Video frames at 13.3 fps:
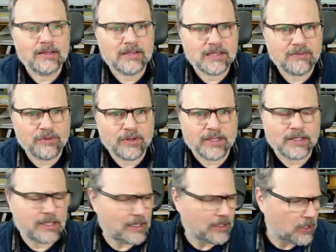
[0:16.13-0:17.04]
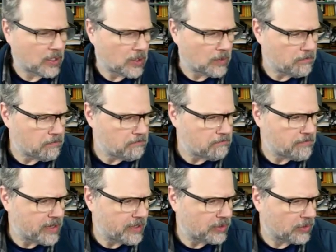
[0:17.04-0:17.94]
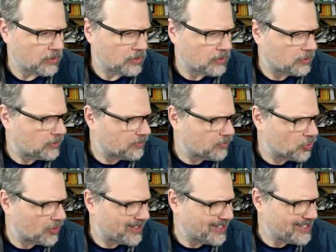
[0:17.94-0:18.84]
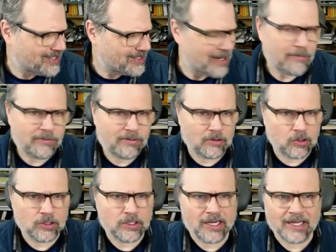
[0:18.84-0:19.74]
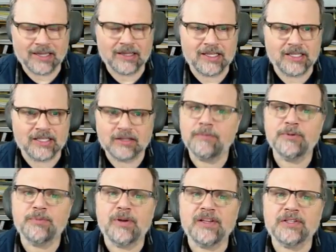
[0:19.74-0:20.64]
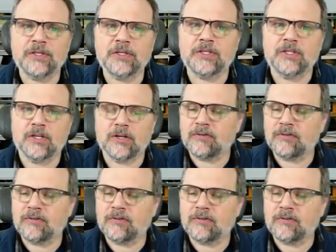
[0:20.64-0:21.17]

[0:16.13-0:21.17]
see if we can take a better look, or a more in-depth look, at the subspaces of